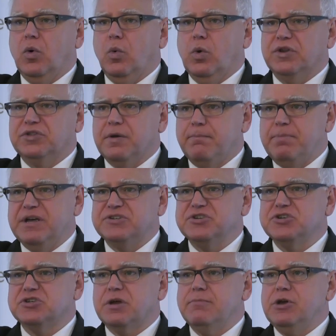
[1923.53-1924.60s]
with the
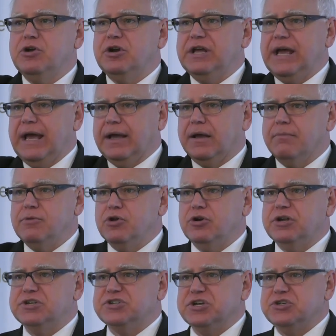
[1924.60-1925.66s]
business community and
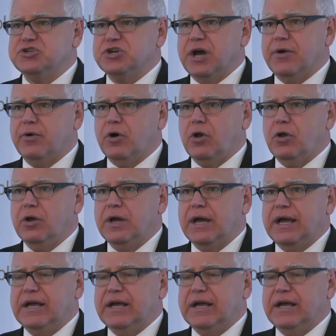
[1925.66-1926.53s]
communities in general,